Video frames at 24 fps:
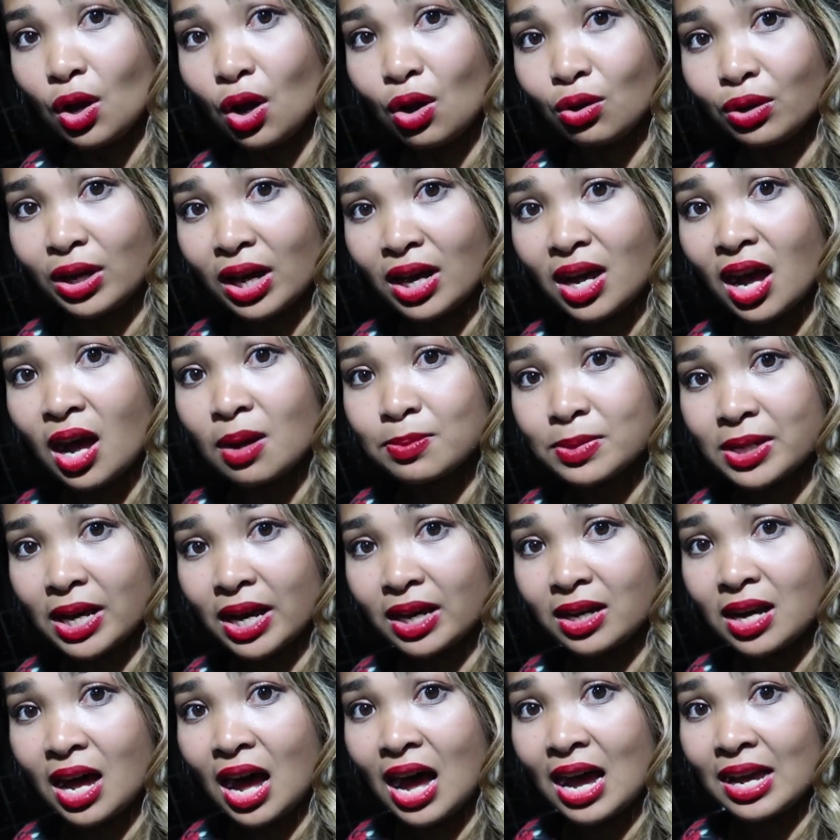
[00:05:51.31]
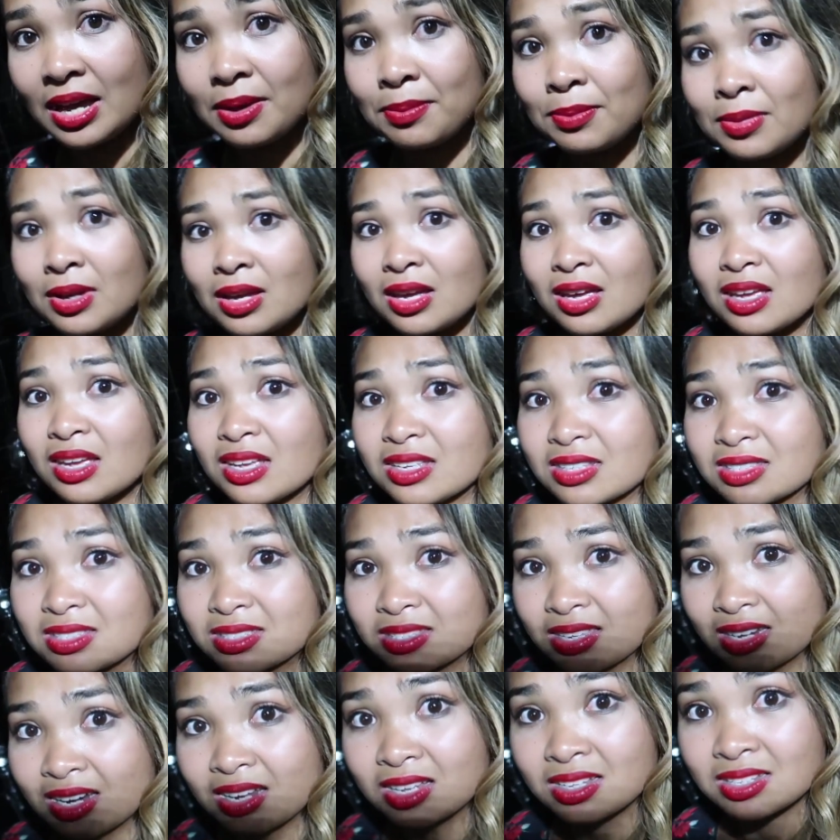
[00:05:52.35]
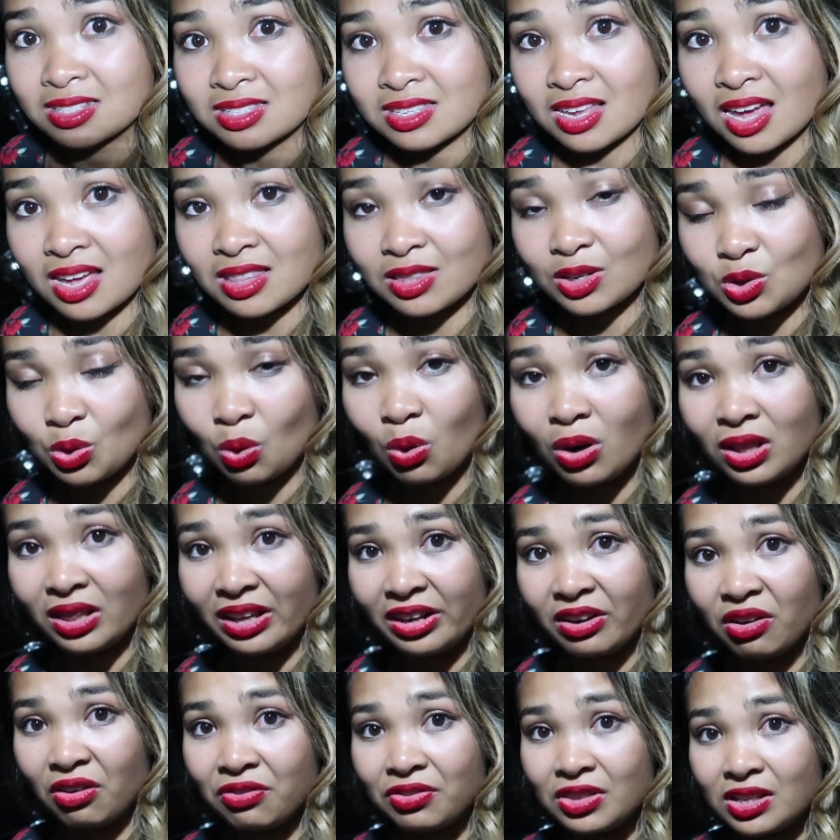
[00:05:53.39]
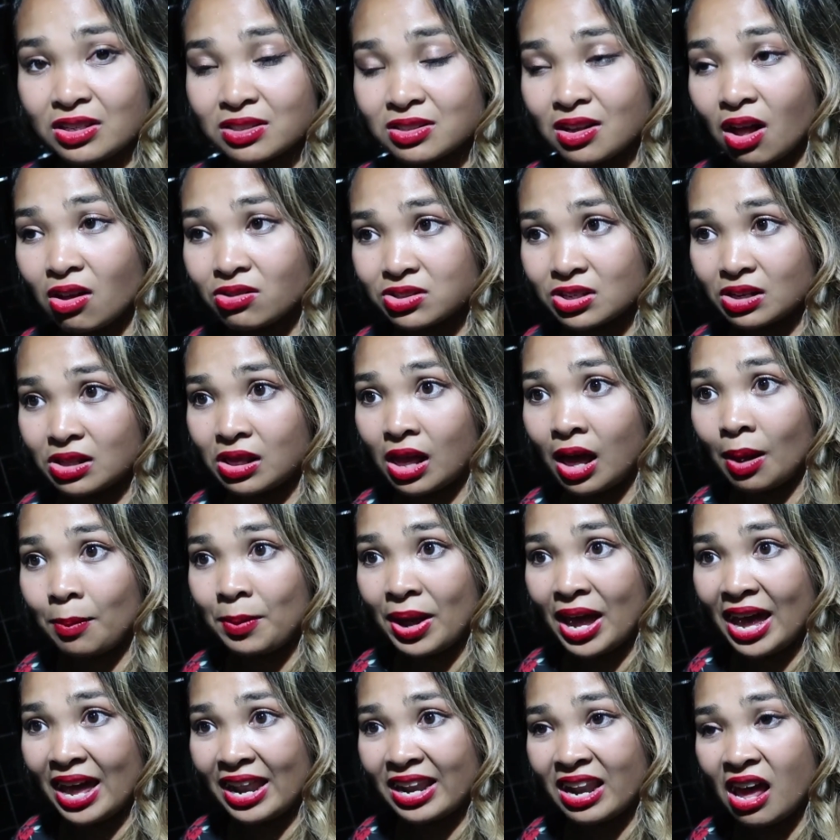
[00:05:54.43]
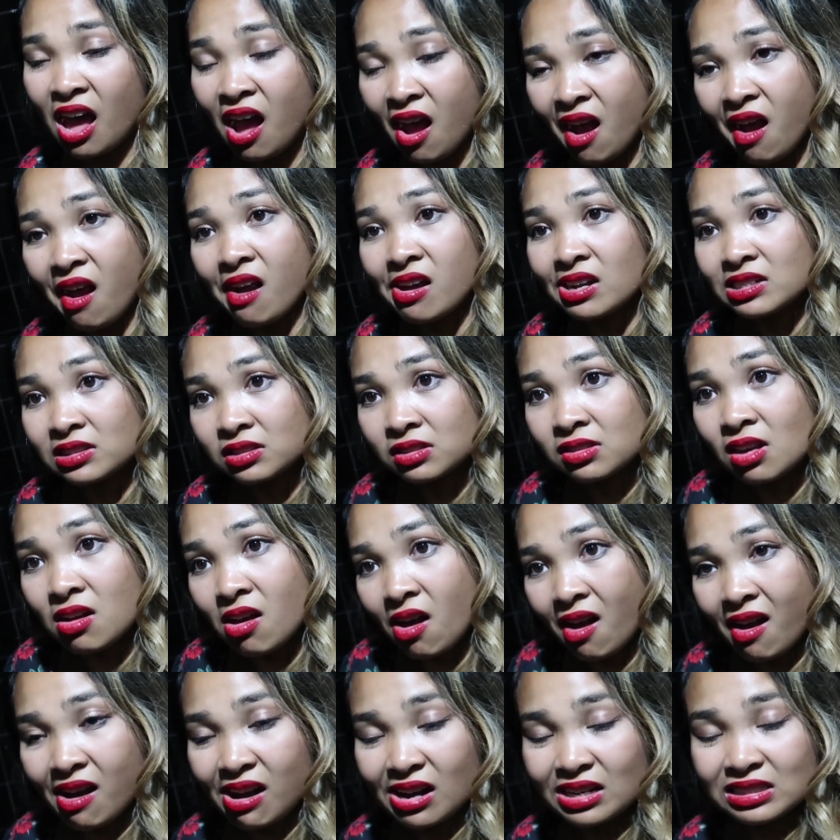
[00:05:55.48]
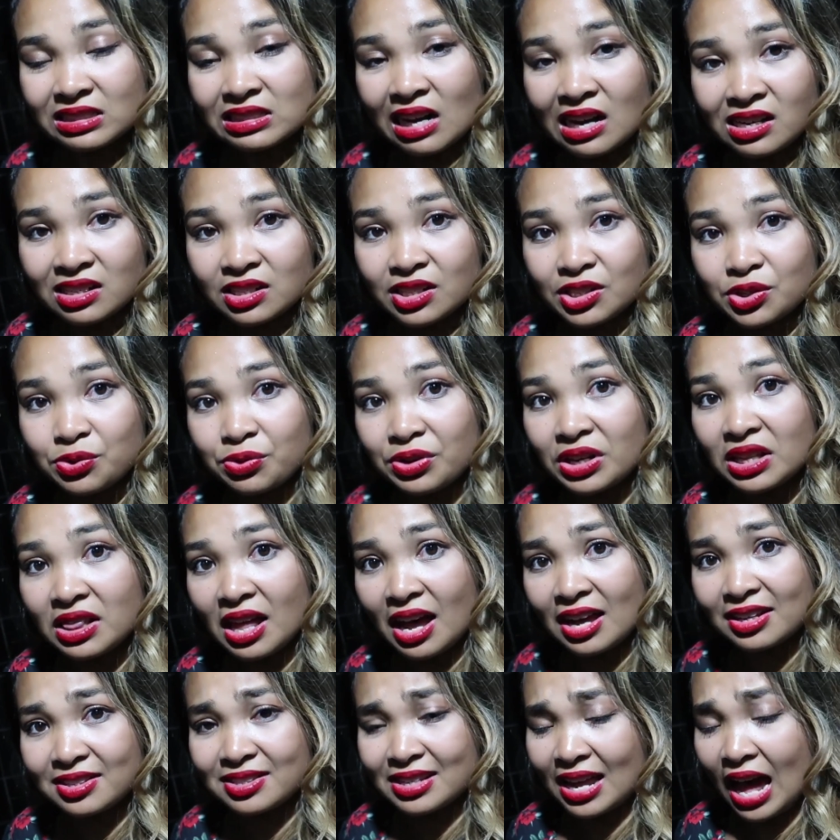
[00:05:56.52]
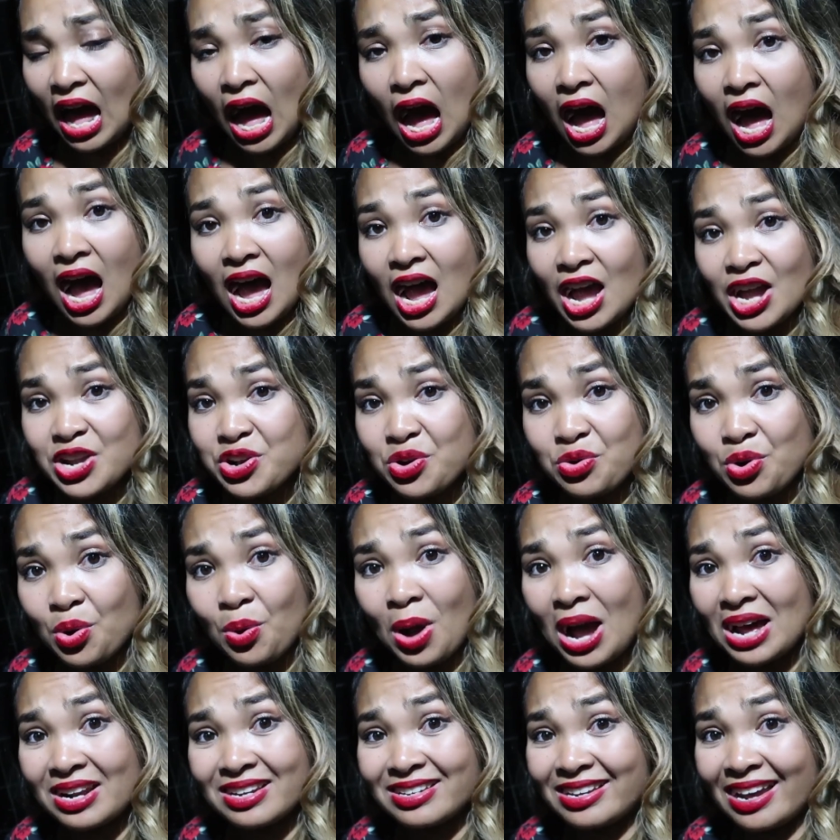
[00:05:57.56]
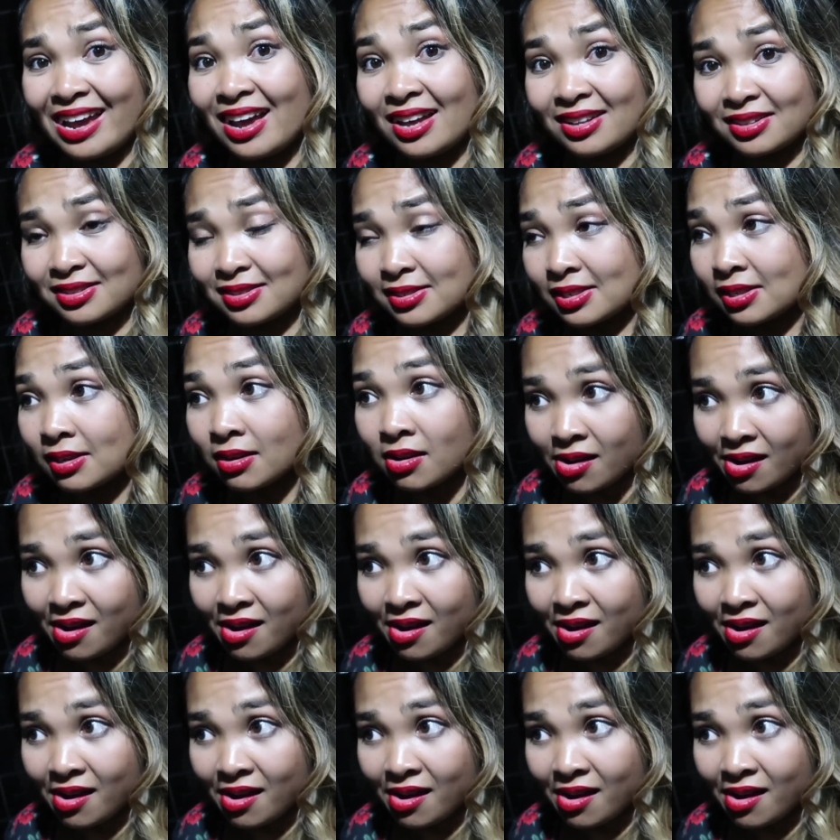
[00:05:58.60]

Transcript: Okay, update. I'm sitting inside the toilet of this salsa club and I kind of just realized I don't know how to dance